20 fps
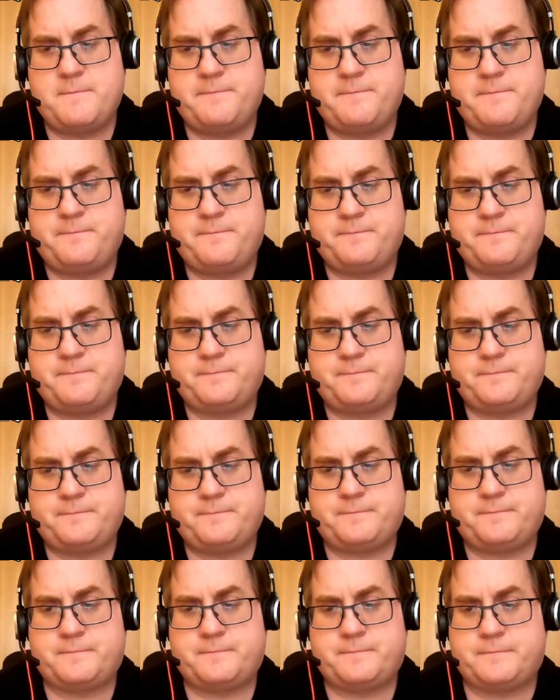
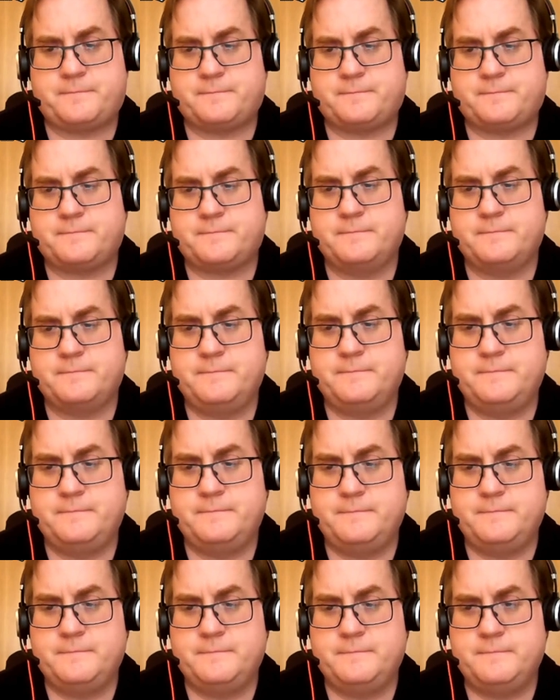
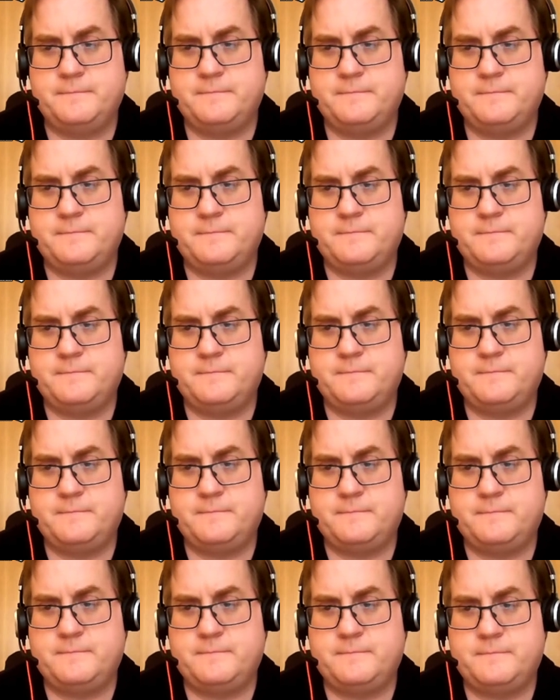
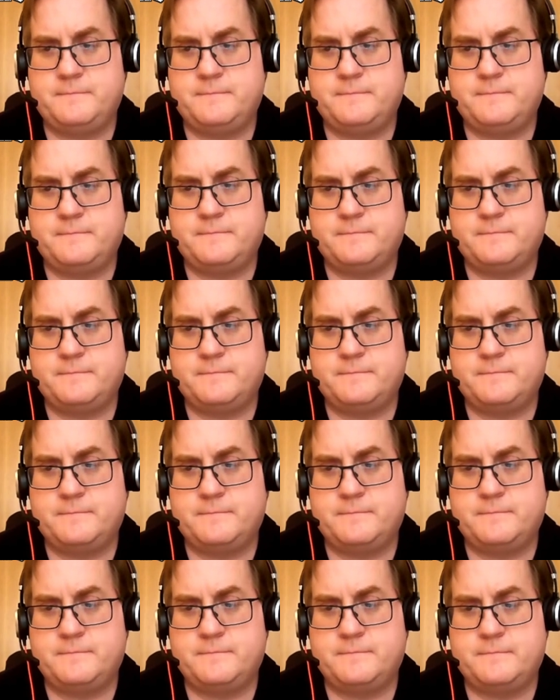
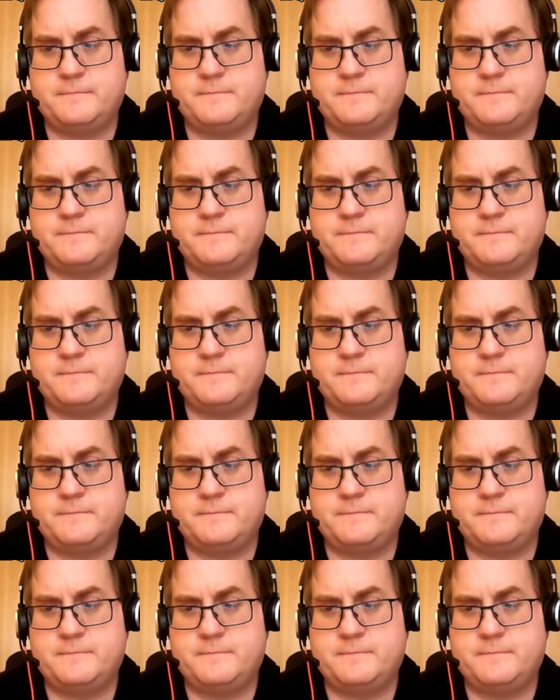No words are spoken by the person on screen.